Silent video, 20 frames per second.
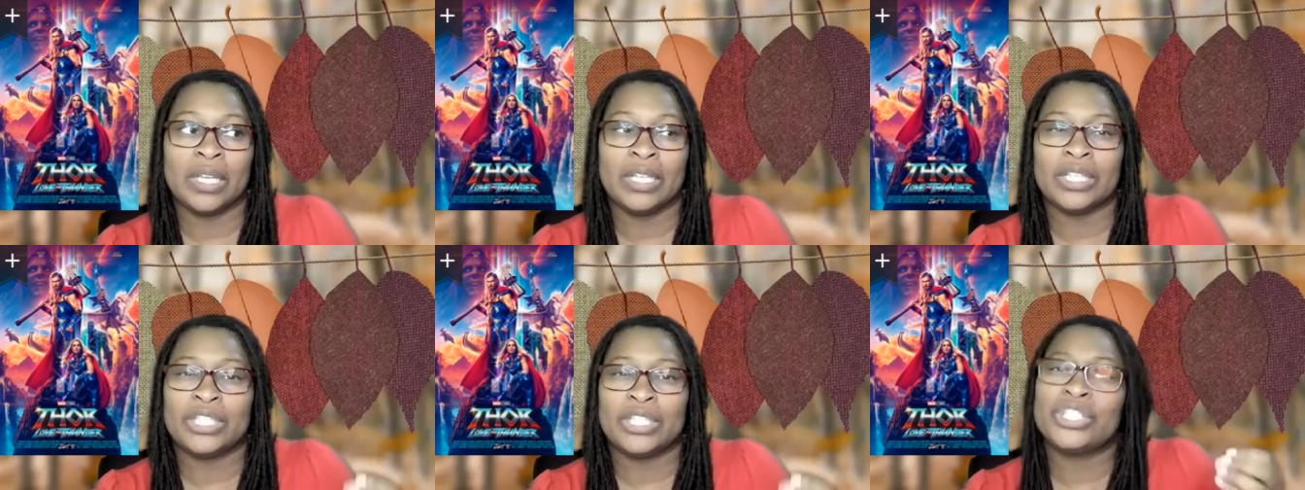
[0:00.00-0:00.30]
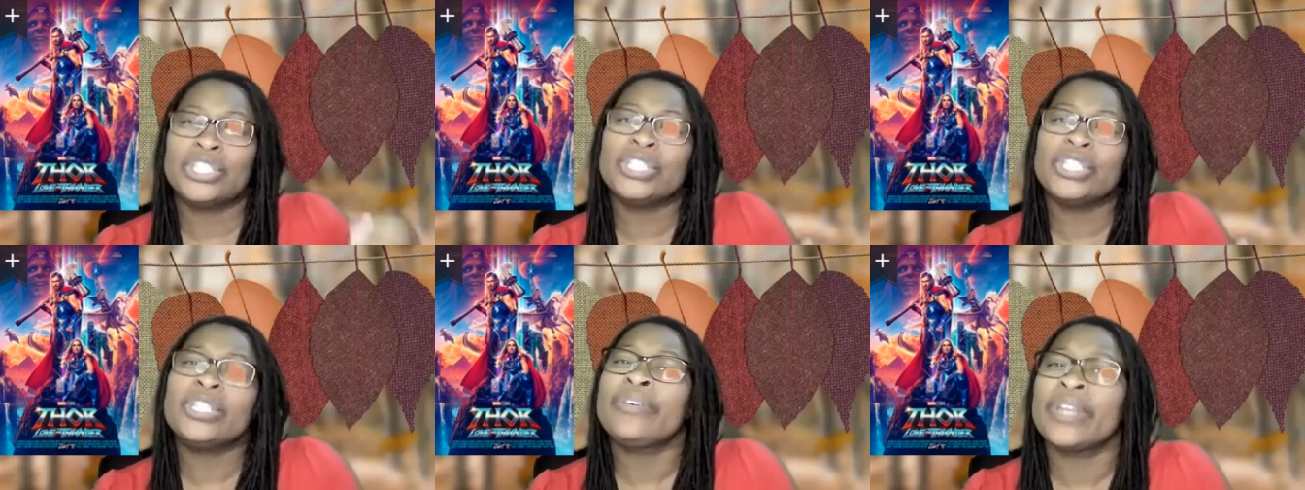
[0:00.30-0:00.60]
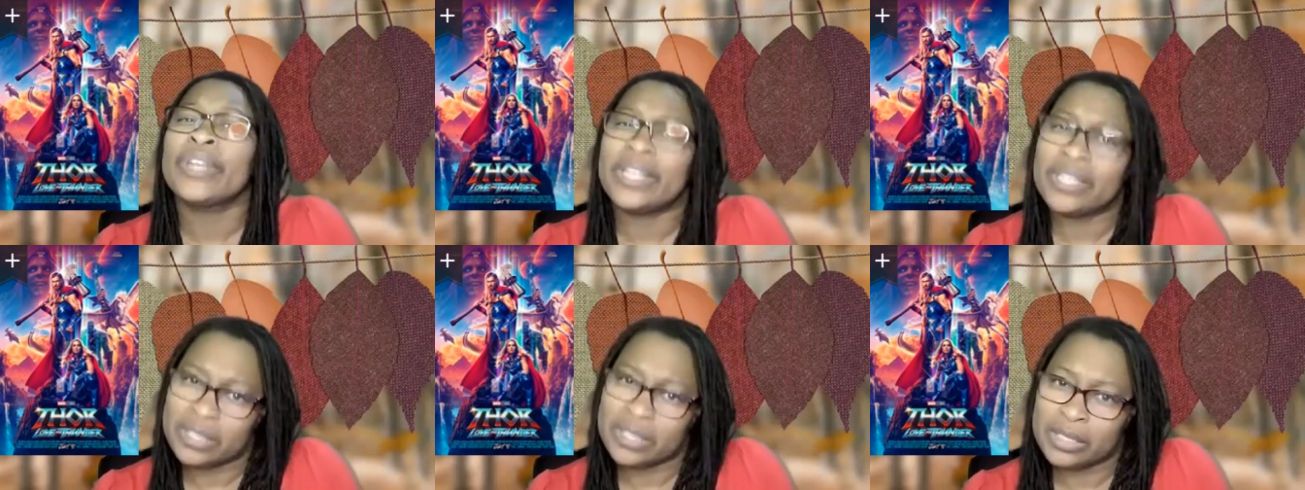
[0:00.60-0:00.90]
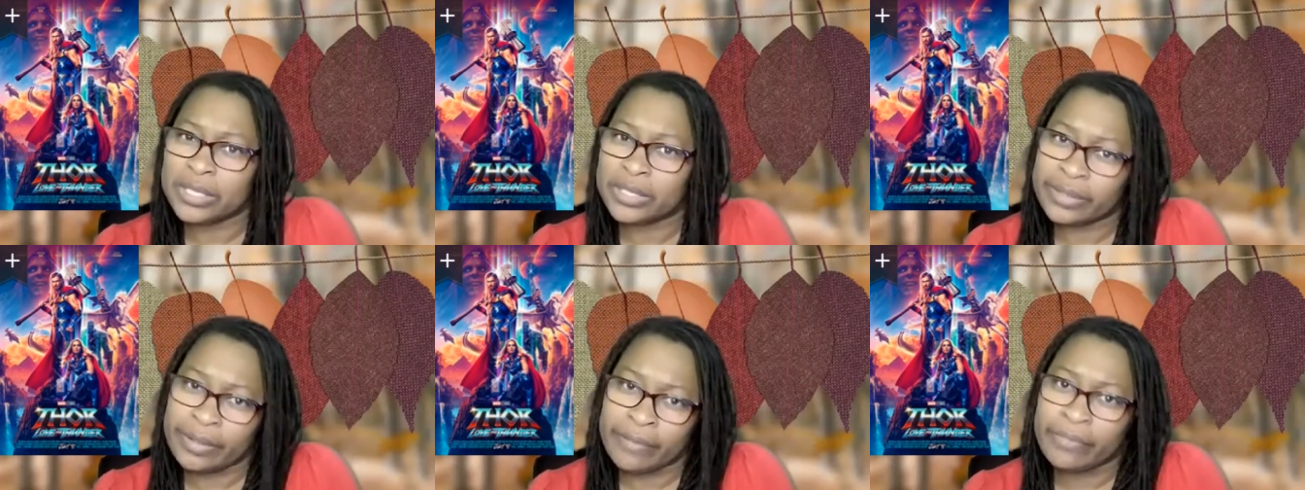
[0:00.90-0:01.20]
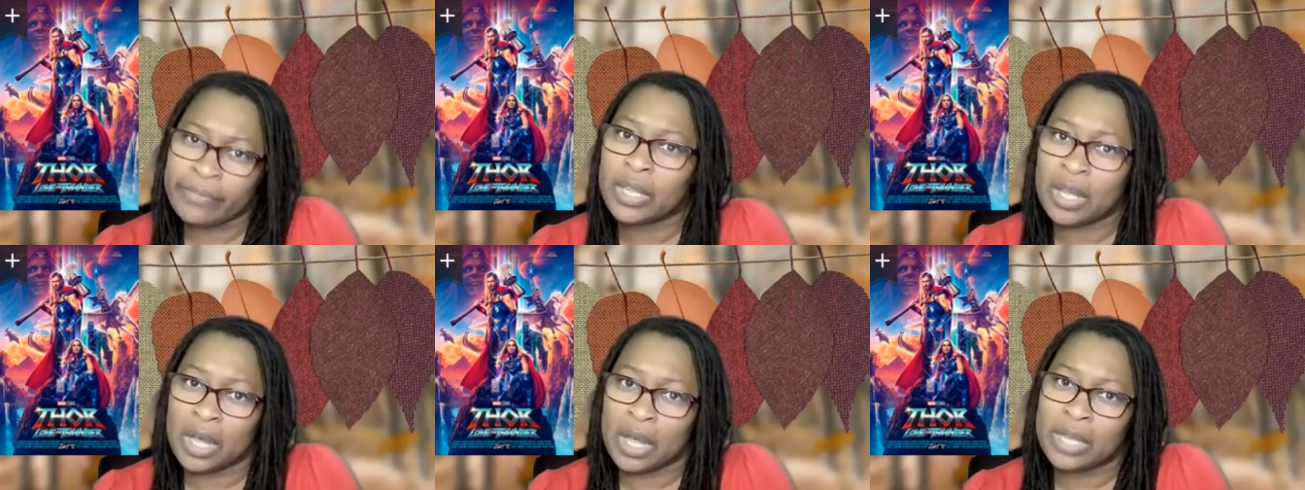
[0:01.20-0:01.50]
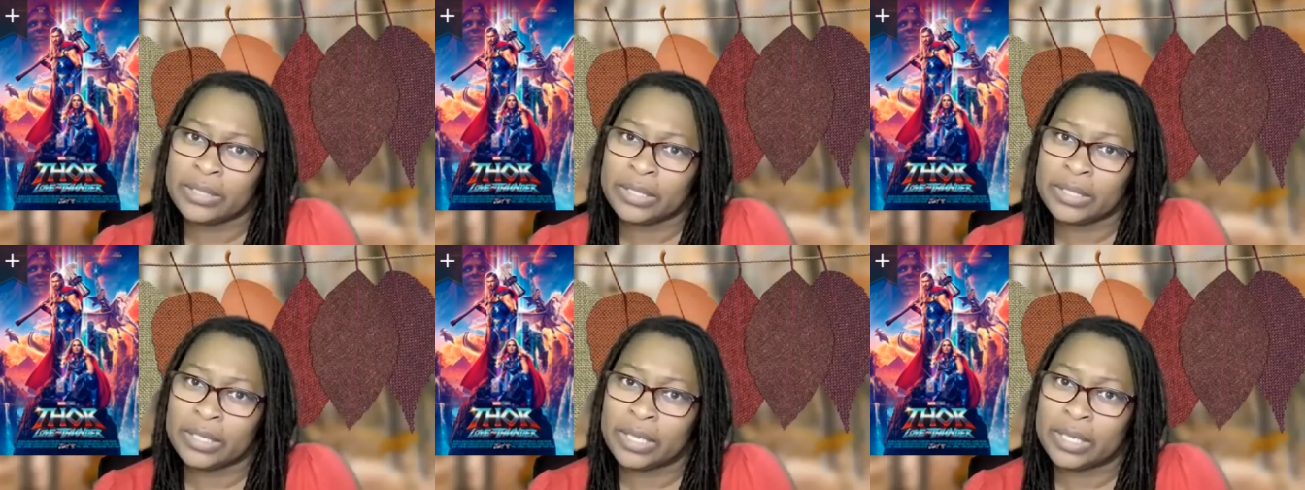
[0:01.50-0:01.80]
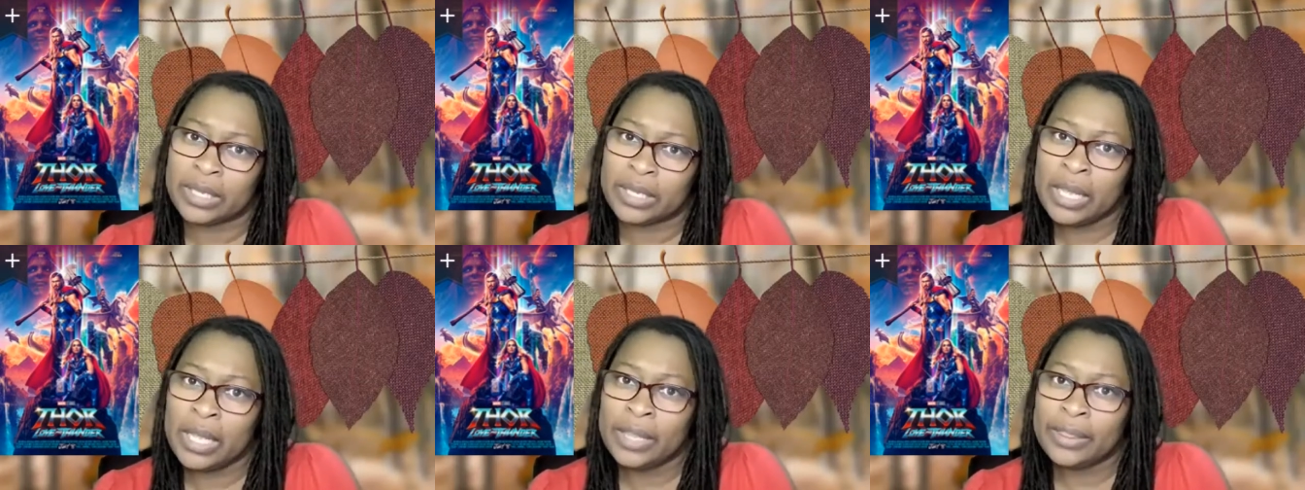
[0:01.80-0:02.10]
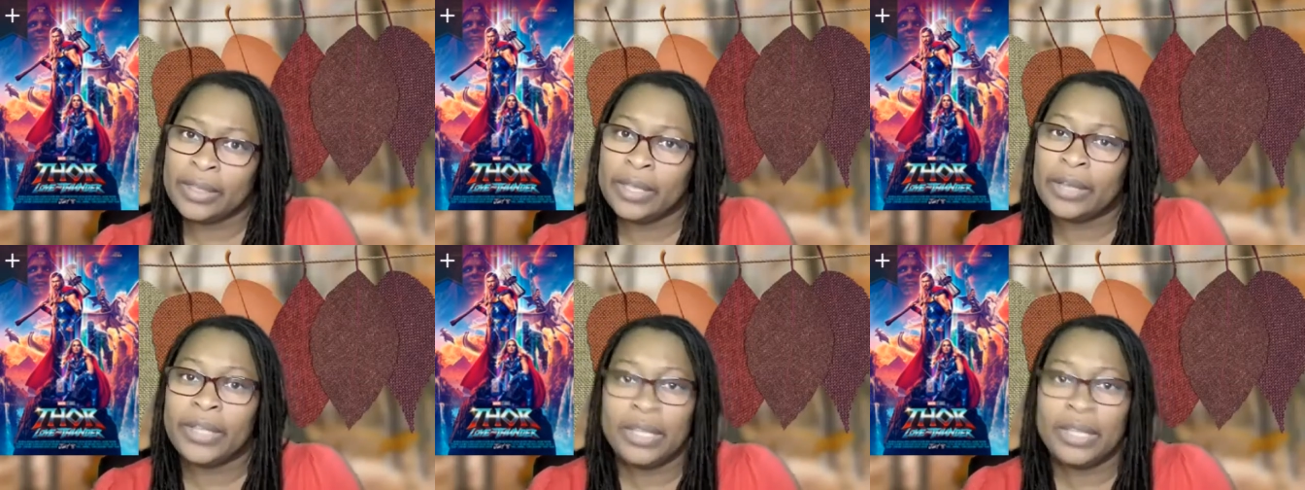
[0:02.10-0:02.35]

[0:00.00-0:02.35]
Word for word: seriousness of the content. Now,